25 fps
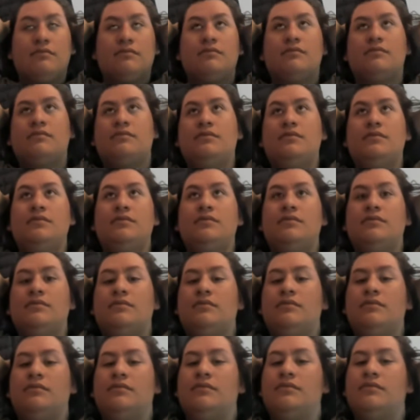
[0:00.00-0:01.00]

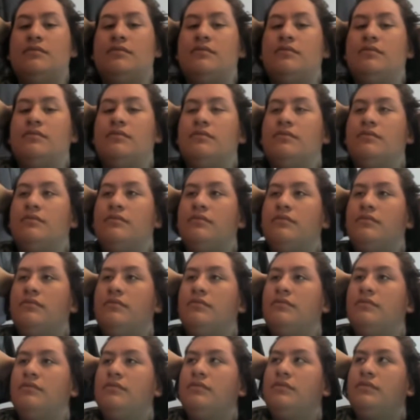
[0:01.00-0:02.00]
Mm,
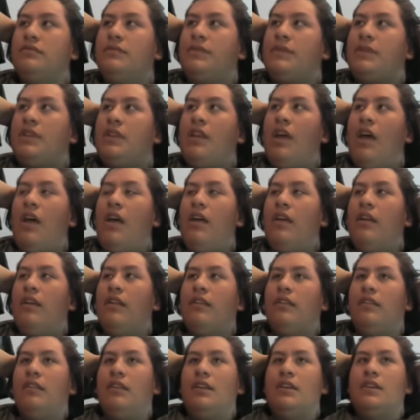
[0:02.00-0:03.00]
they
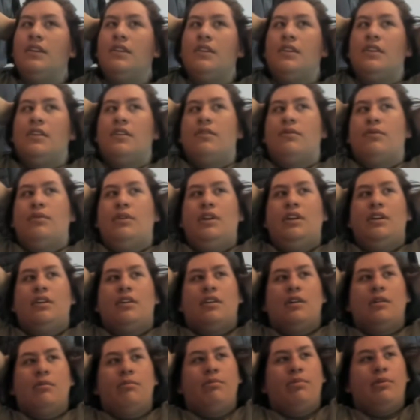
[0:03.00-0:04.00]
we
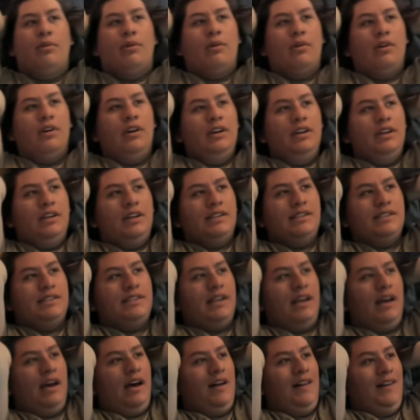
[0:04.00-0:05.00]
are boring as
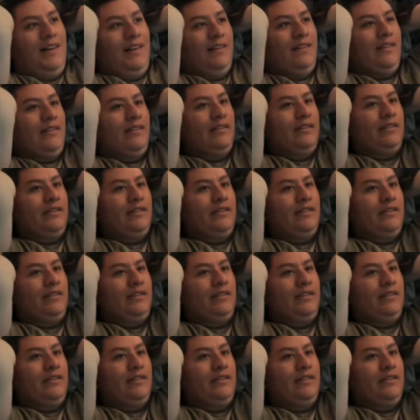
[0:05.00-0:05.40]
hell.